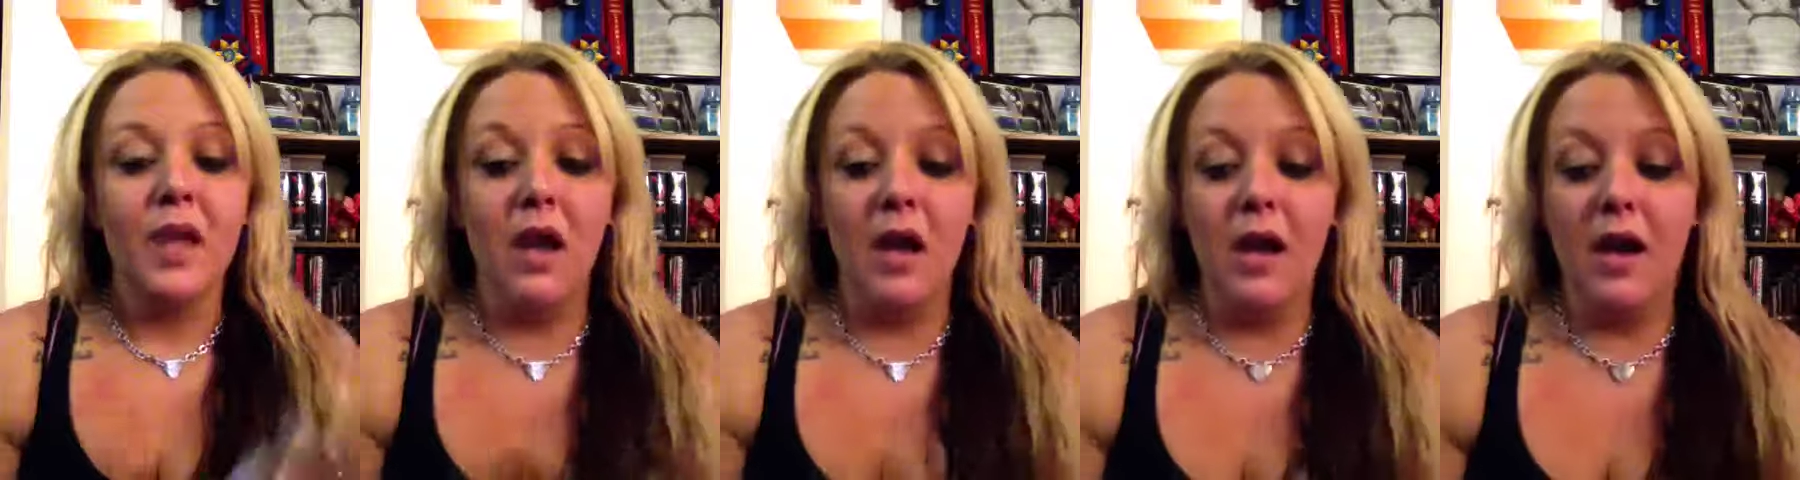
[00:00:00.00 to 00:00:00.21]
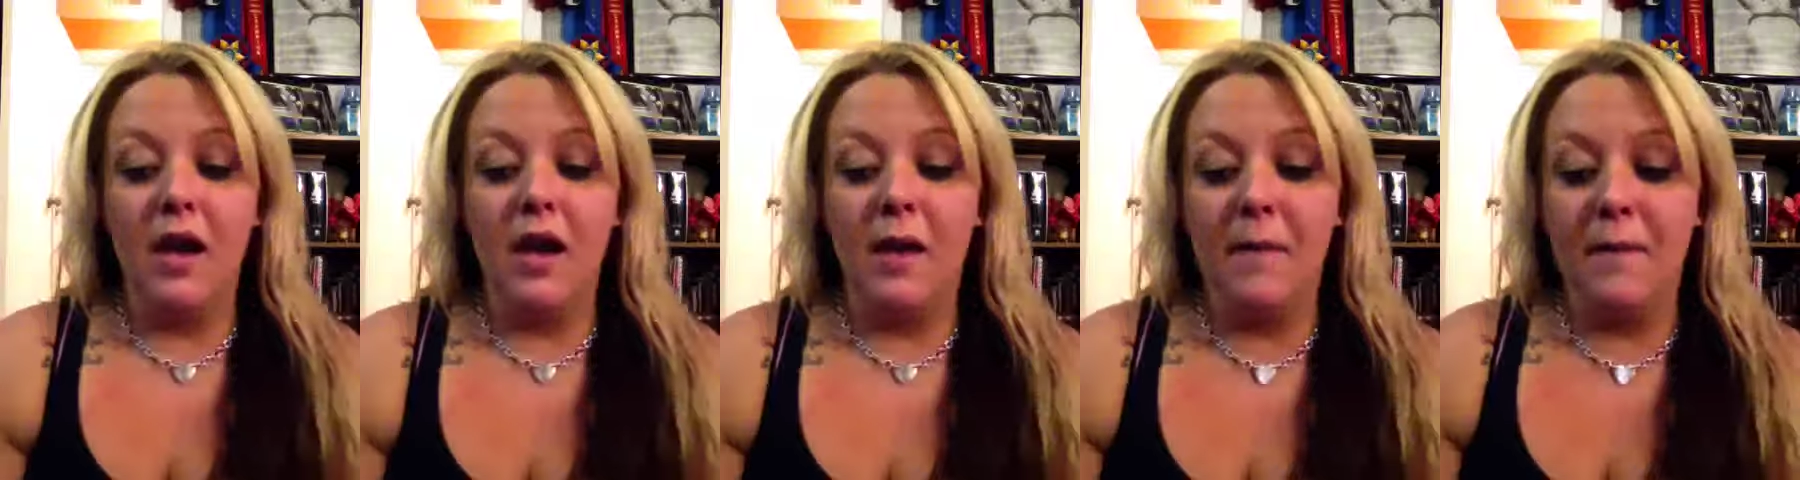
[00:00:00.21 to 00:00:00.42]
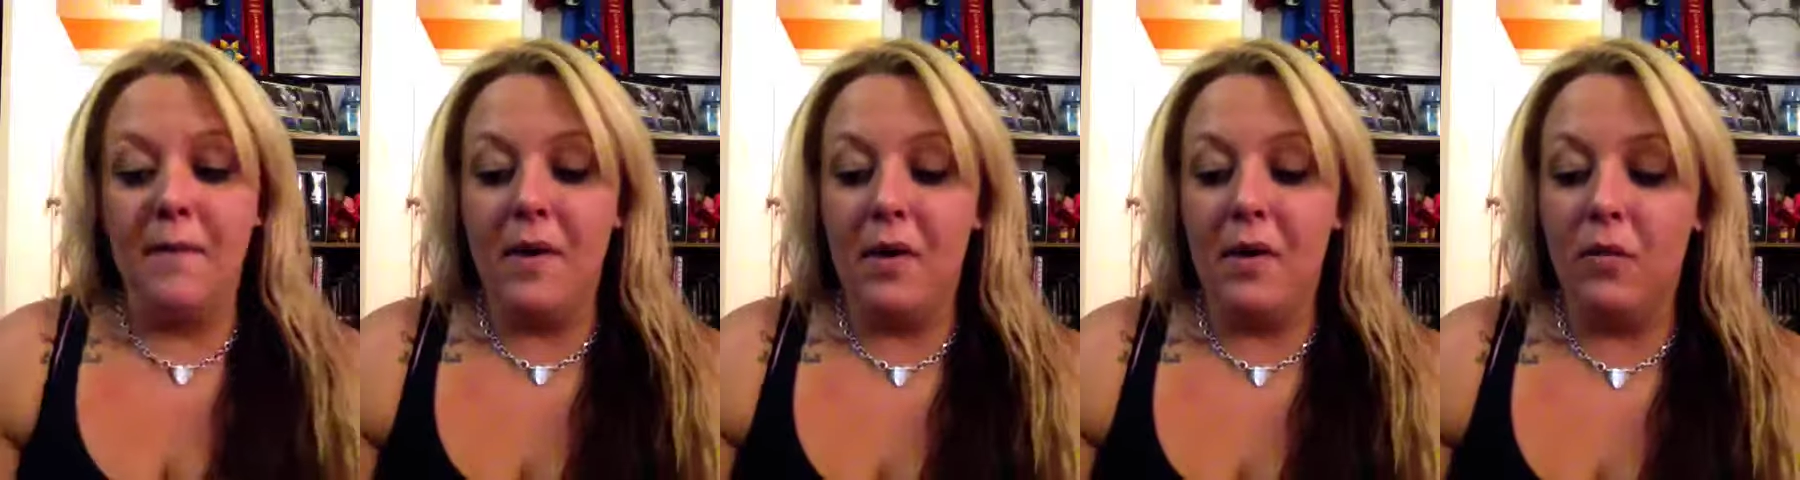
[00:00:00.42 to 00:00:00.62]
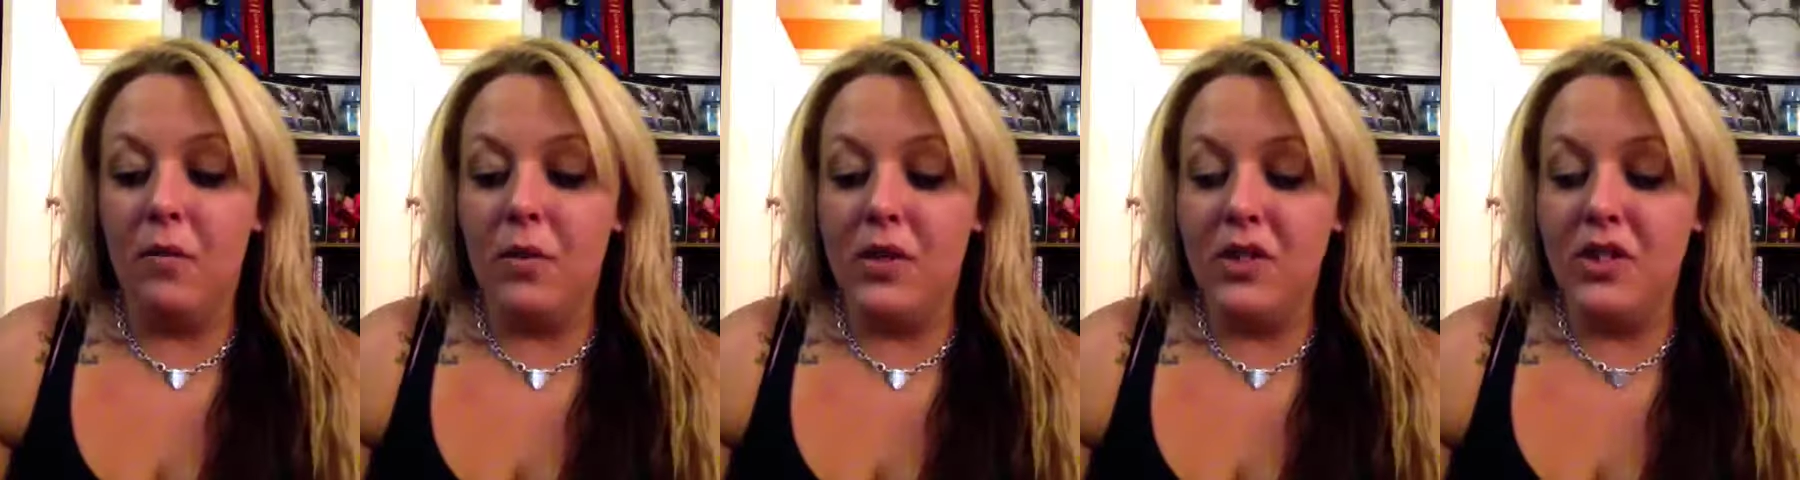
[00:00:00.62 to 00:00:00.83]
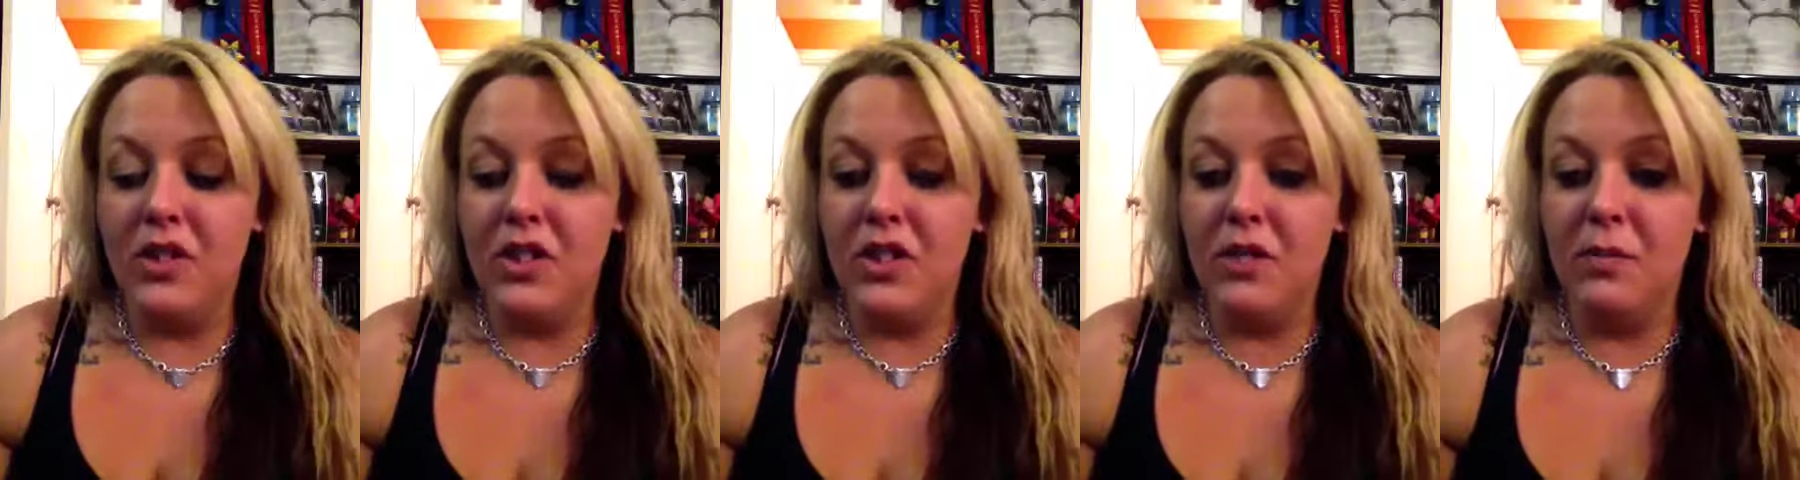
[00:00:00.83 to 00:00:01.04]

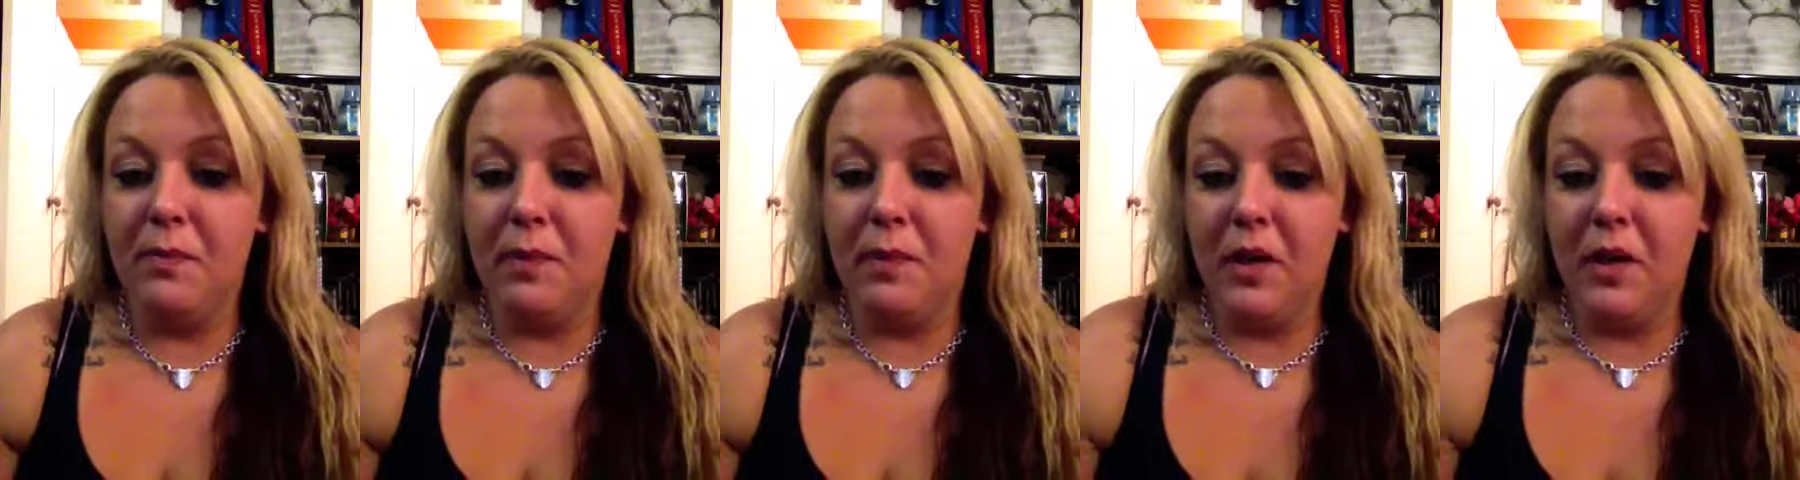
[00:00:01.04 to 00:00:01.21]
once you